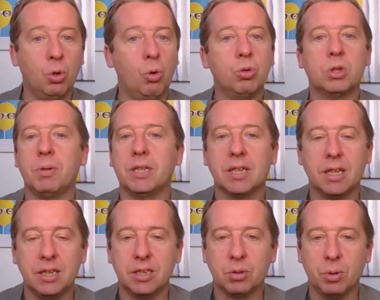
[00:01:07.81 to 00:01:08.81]
automatically
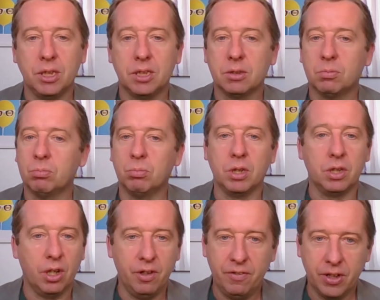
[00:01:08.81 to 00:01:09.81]
switch with
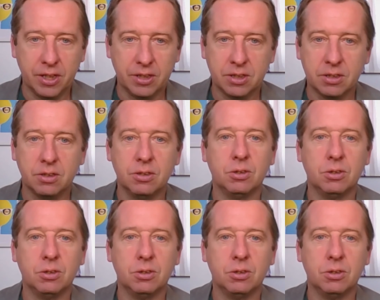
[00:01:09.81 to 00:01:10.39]
no fuss